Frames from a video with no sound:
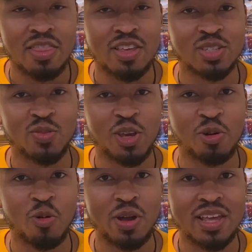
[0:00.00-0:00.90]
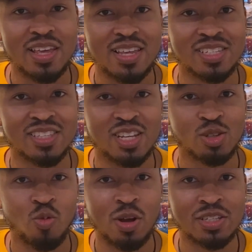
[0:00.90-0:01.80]
This vehicle is the
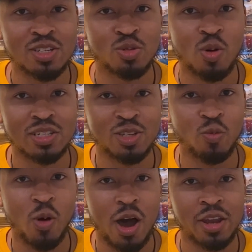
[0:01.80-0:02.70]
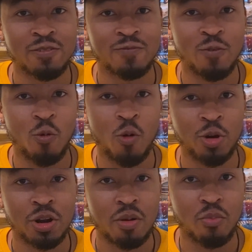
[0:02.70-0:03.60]
2021
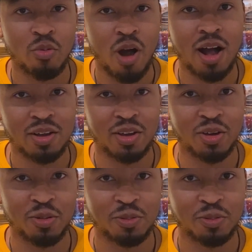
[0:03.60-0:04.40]
Ford Bronco.